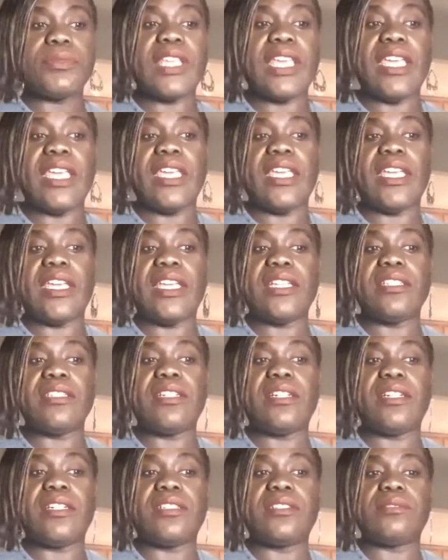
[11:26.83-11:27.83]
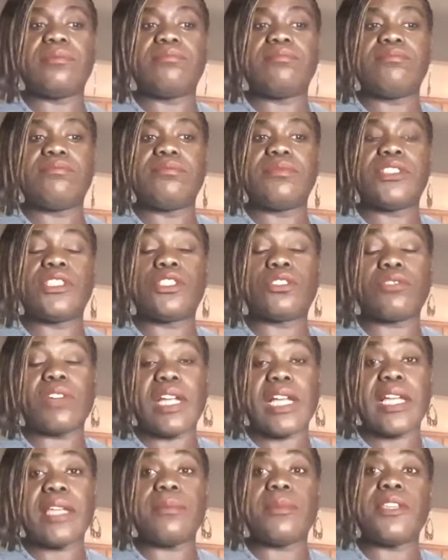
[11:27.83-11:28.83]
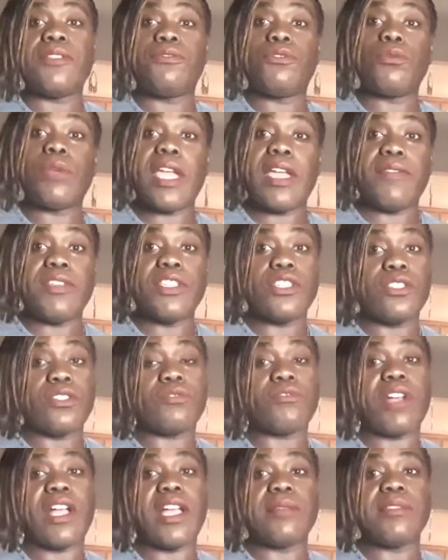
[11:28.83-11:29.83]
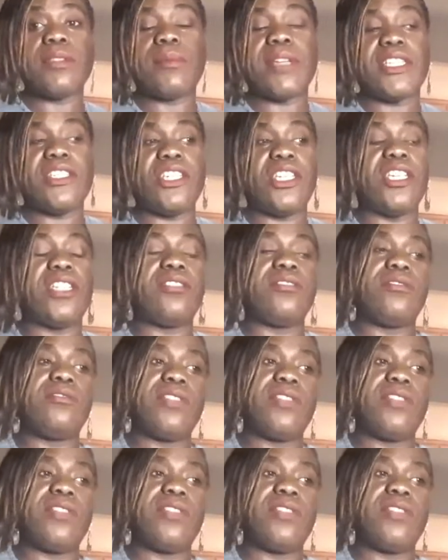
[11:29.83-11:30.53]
And subscribe if you haven't subscribed to my channel.